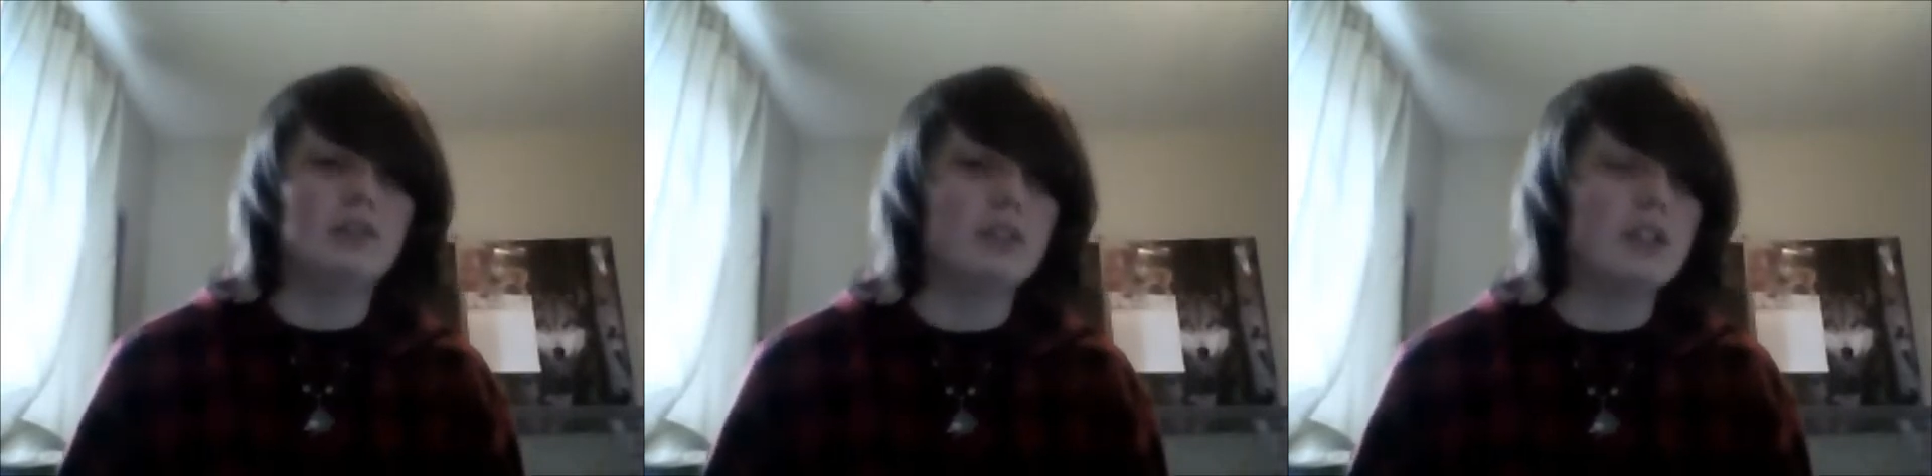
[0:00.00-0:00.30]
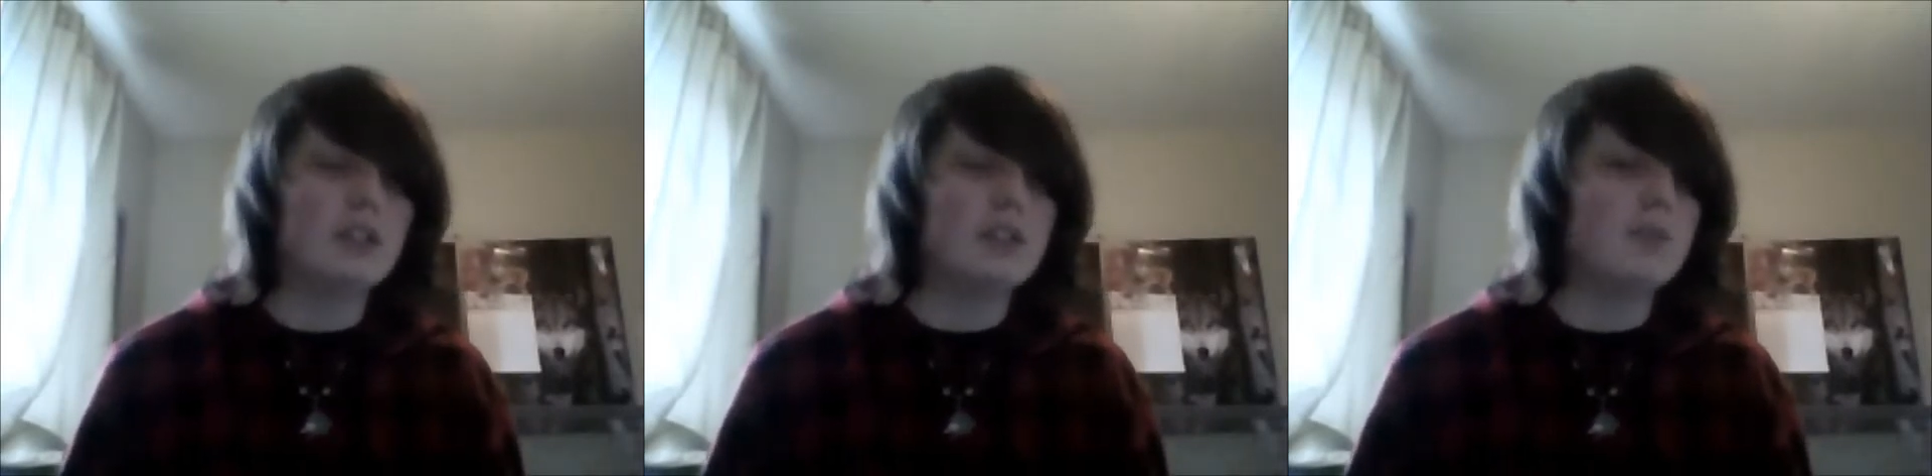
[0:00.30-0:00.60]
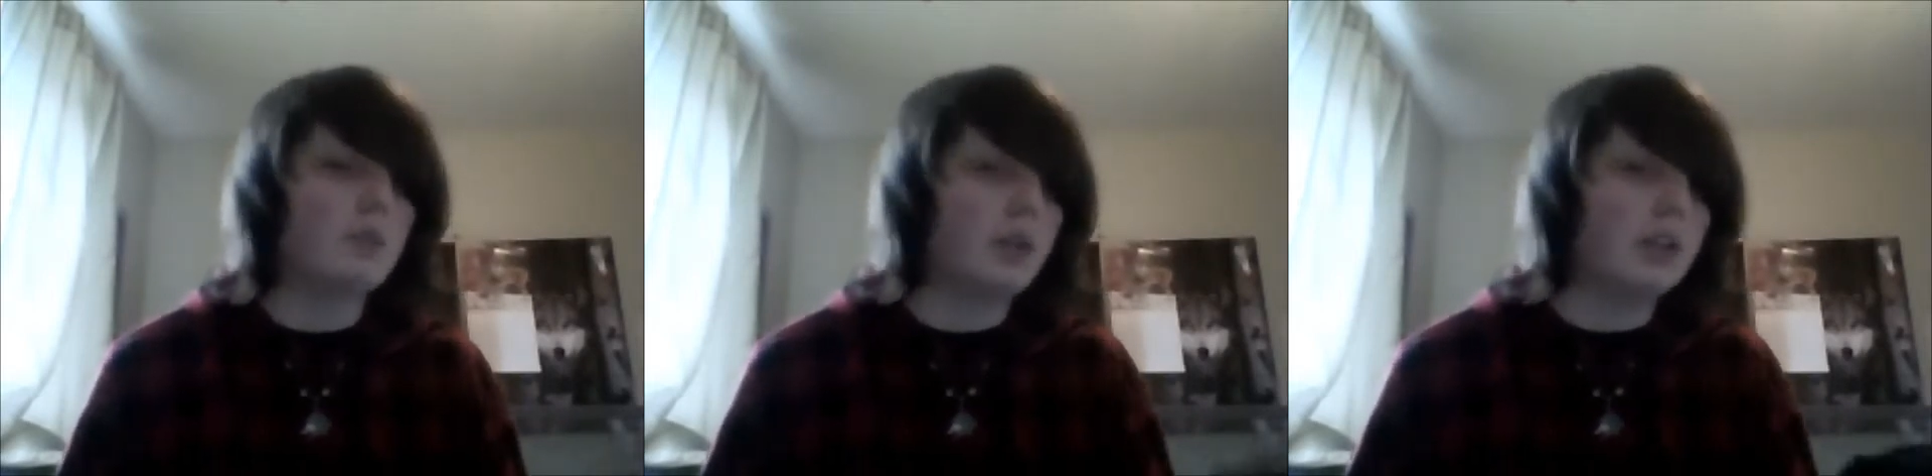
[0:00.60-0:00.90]
is
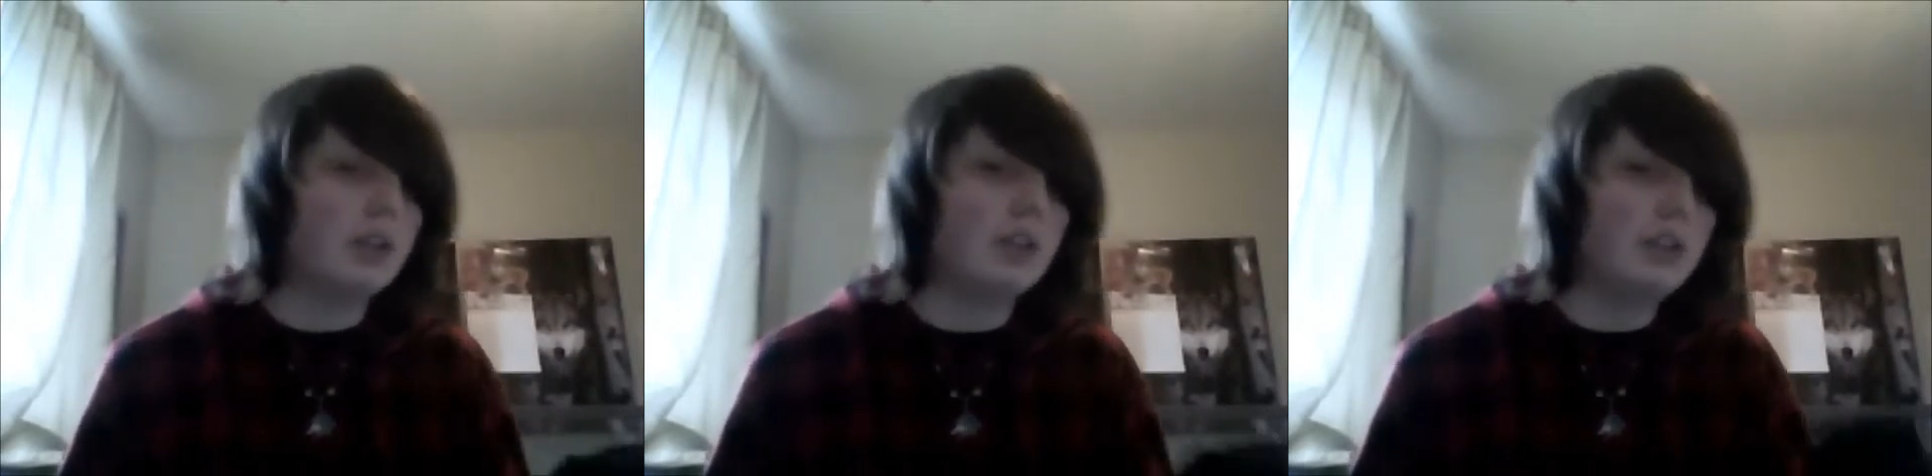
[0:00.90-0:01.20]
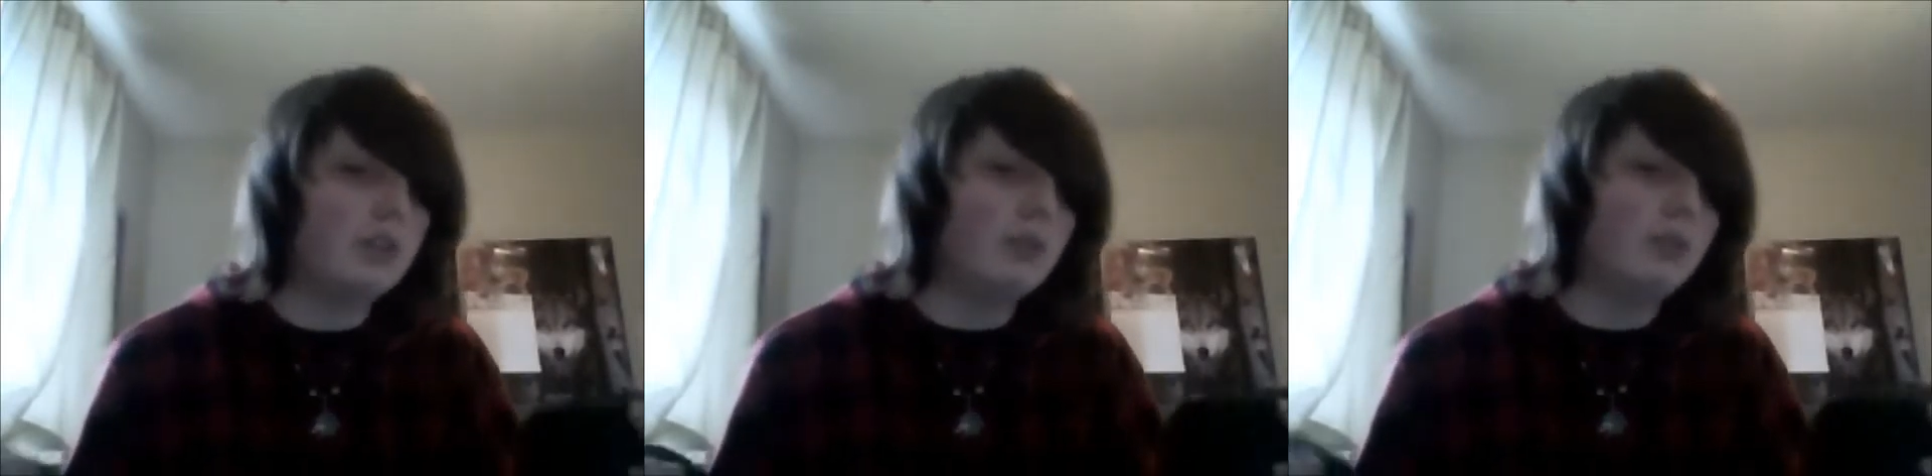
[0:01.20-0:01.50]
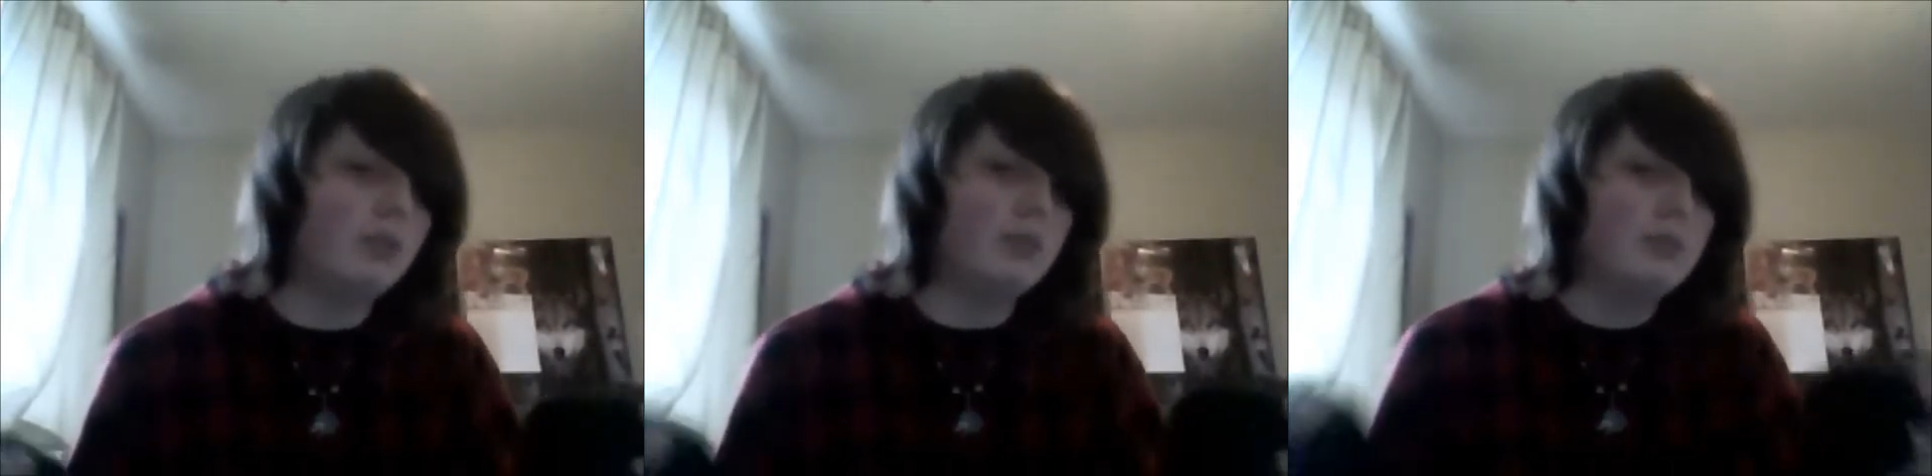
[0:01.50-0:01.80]
what you